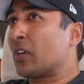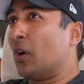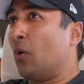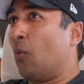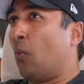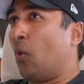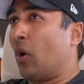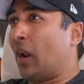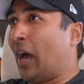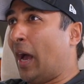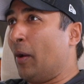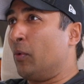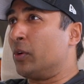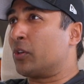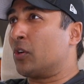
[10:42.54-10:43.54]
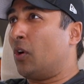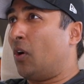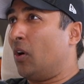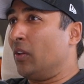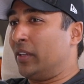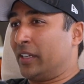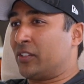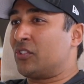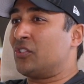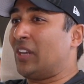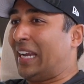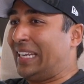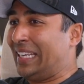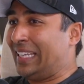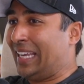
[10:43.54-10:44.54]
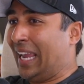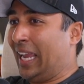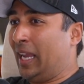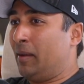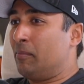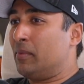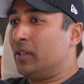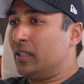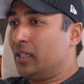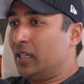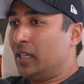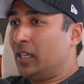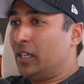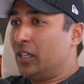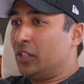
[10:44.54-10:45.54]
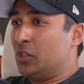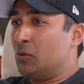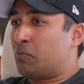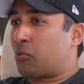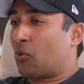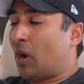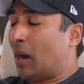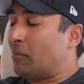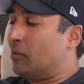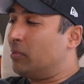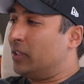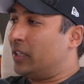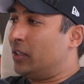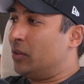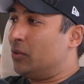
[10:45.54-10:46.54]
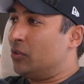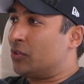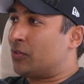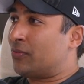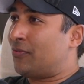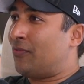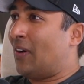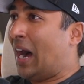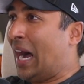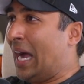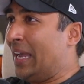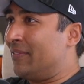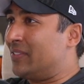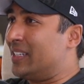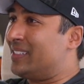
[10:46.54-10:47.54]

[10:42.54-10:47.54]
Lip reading: what I would call an exciting game, you probably use 5 to